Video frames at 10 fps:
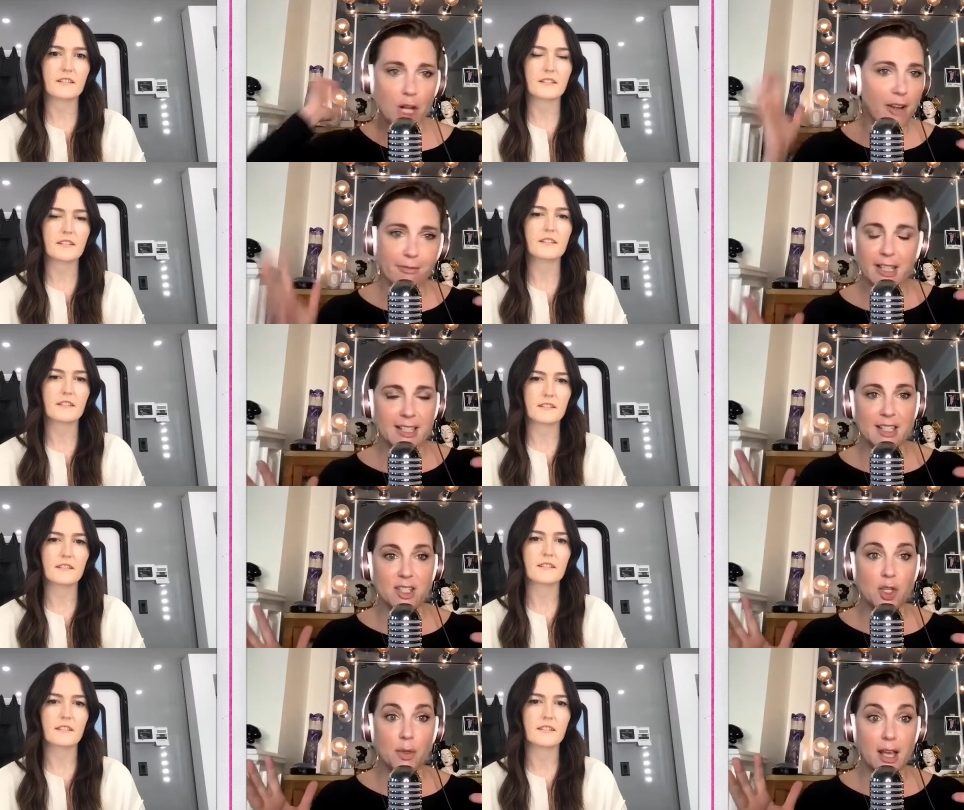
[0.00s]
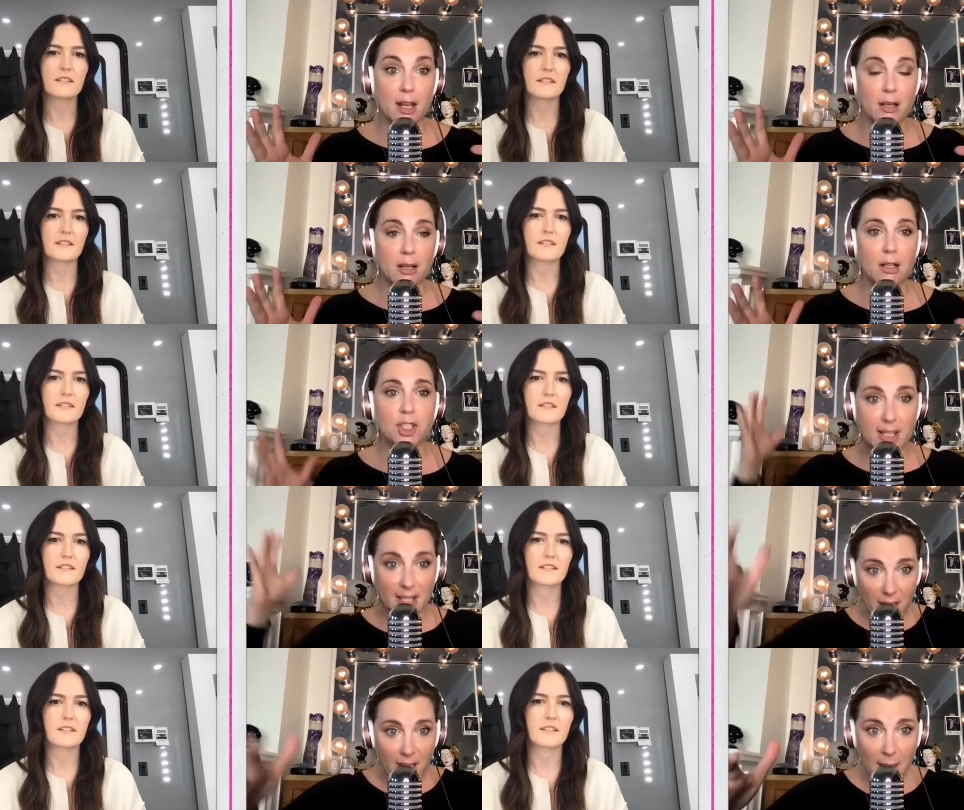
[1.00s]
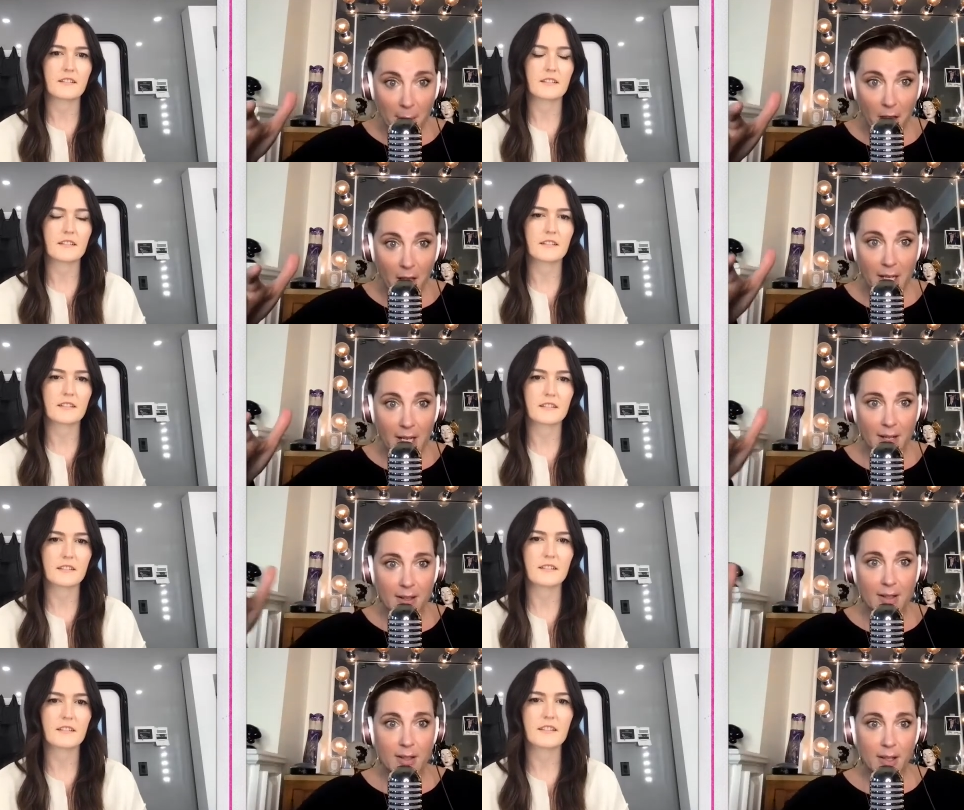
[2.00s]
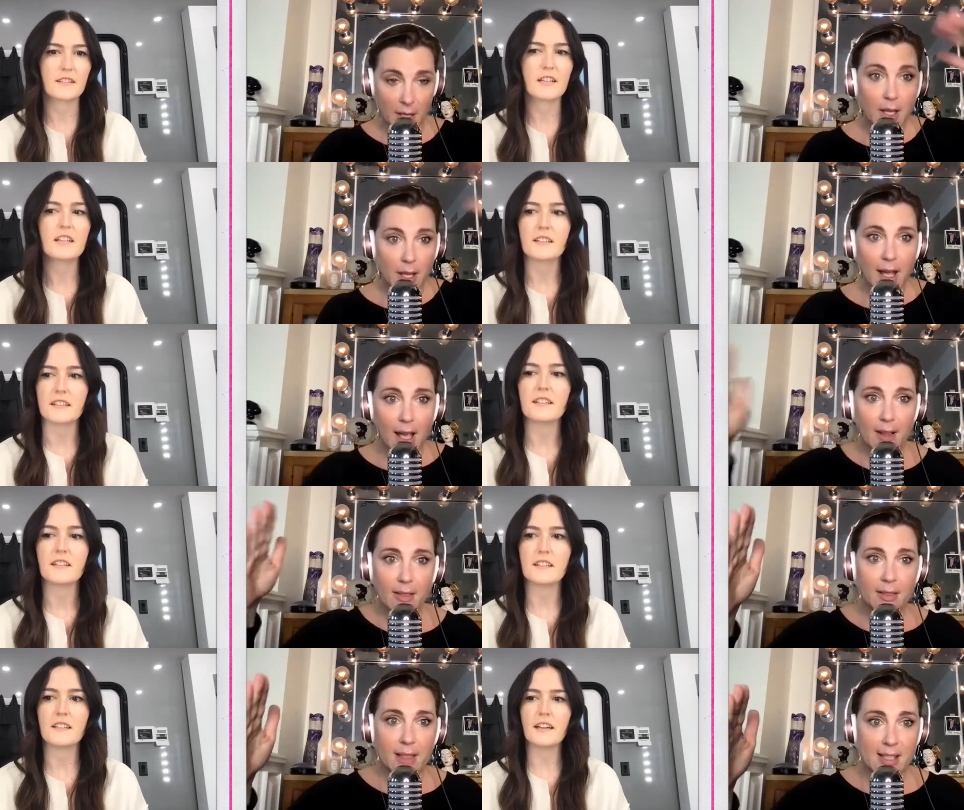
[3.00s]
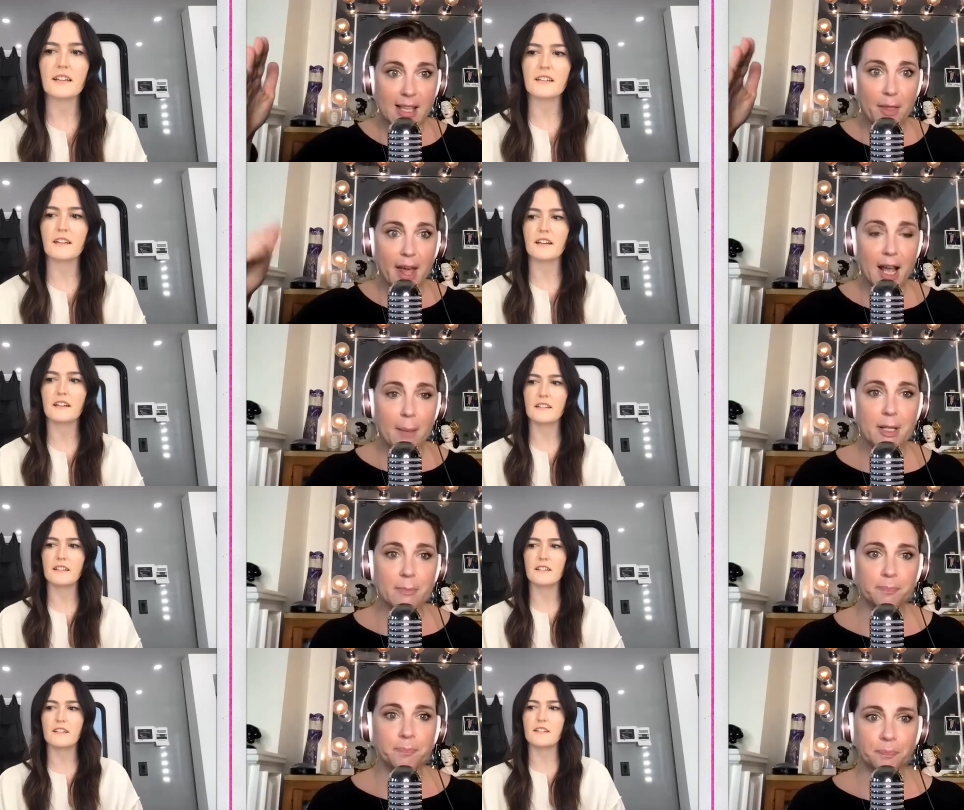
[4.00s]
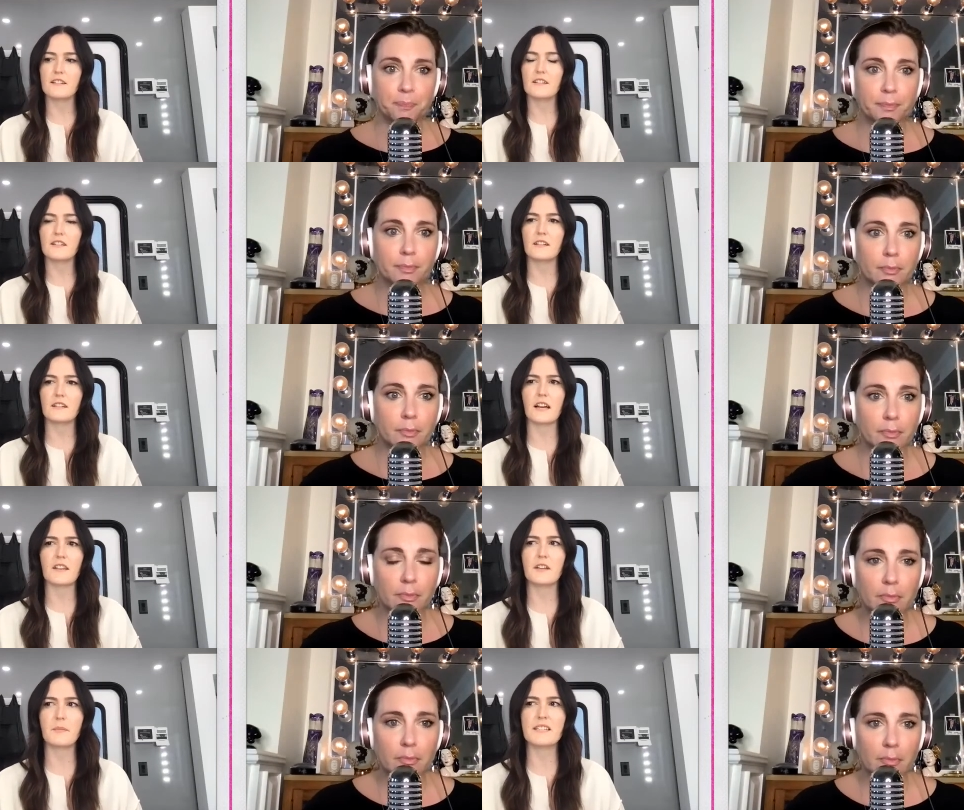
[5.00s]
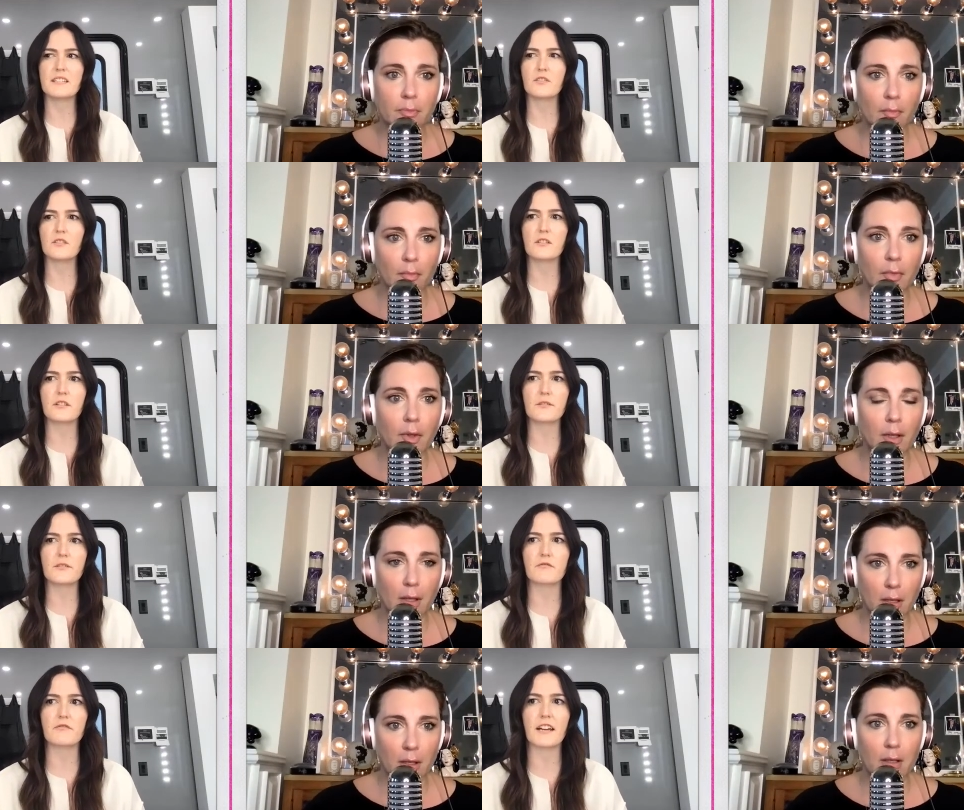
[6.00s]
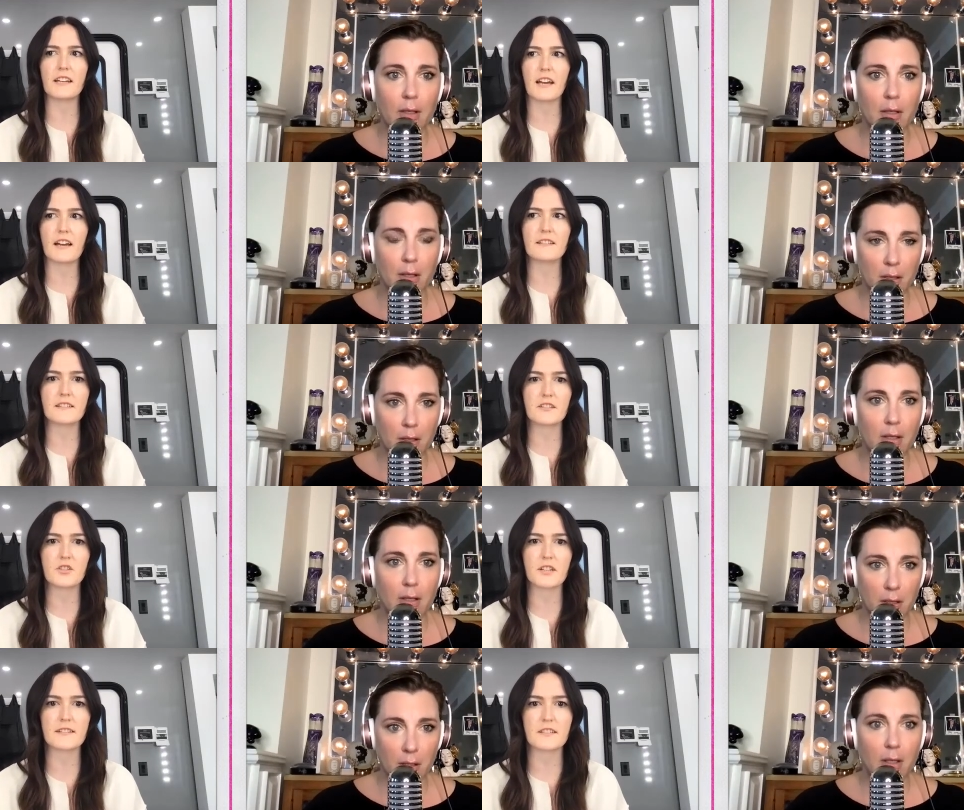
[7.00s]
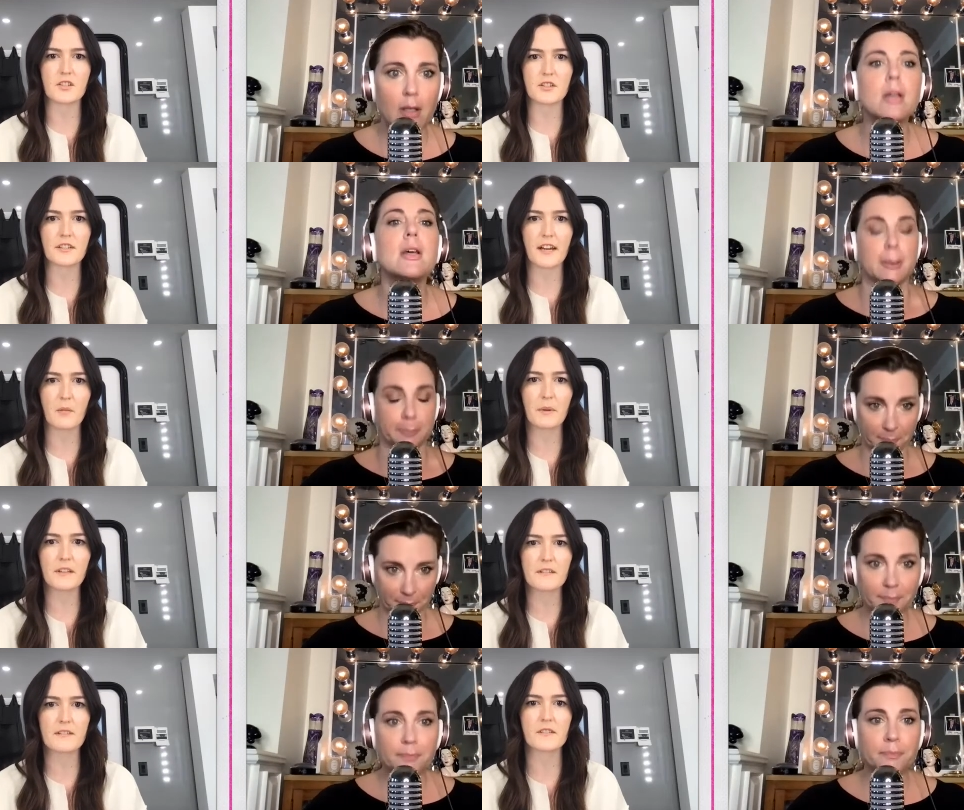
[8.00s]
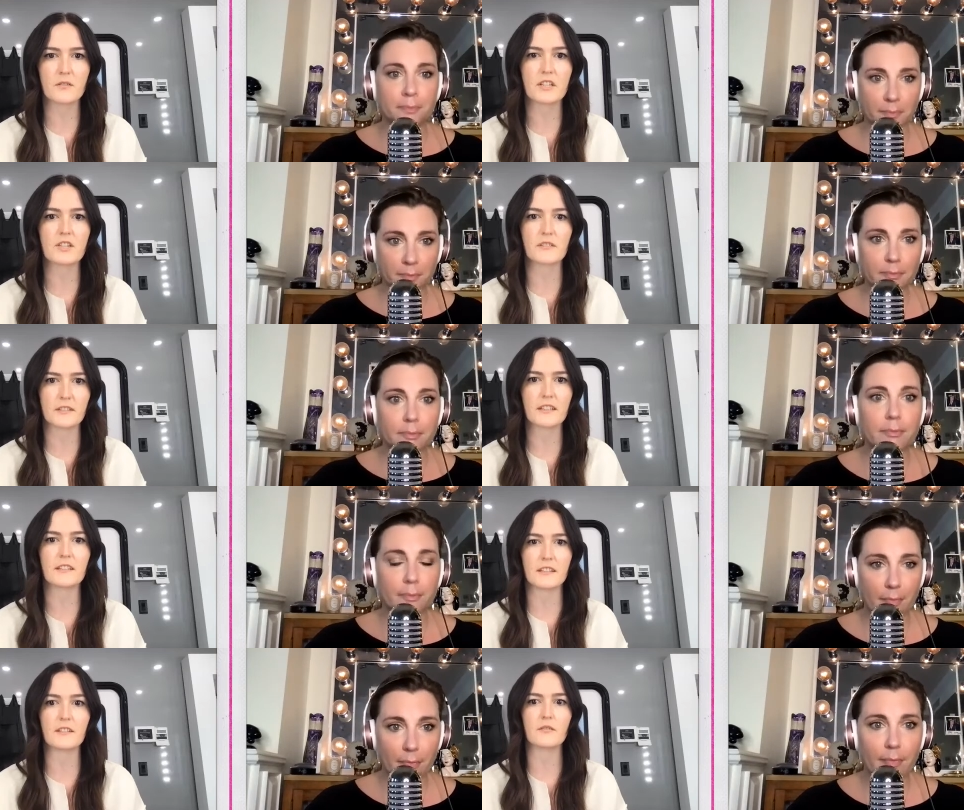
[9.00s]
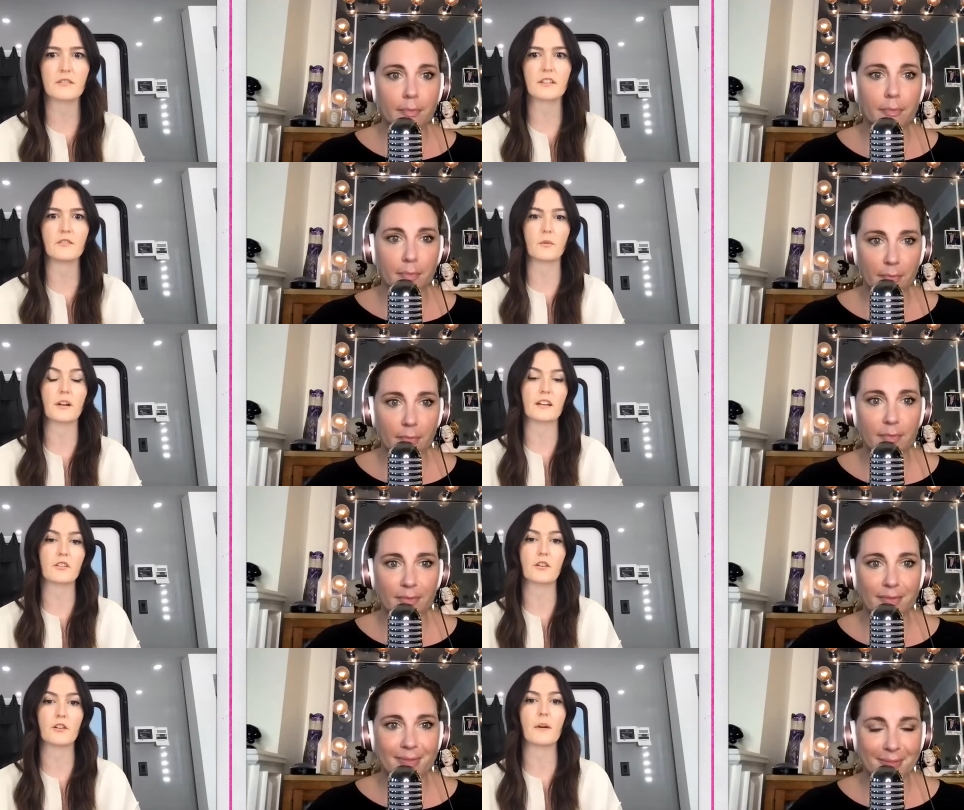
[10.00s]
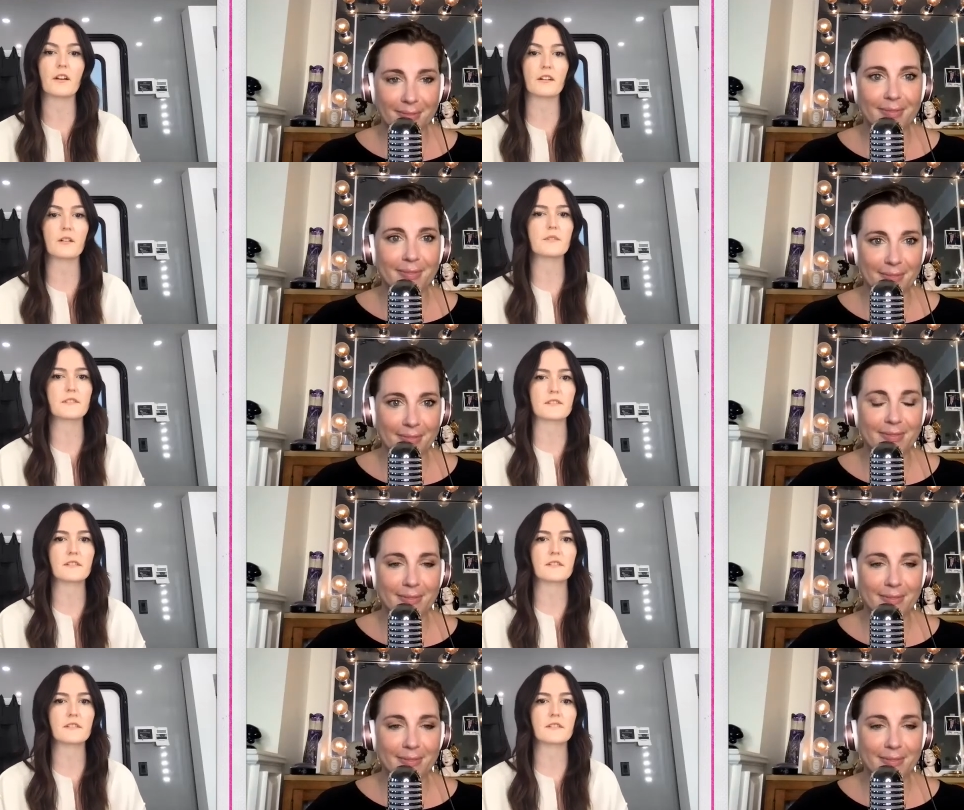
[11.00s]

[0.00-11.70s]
Speaker 1: conflict, and so then Jessica came on, and and yeah, that's how that happened.
Speaker 2: My deal closed right as the transition happened. So mm-hmm. initially, you know, when I had heard about it, it was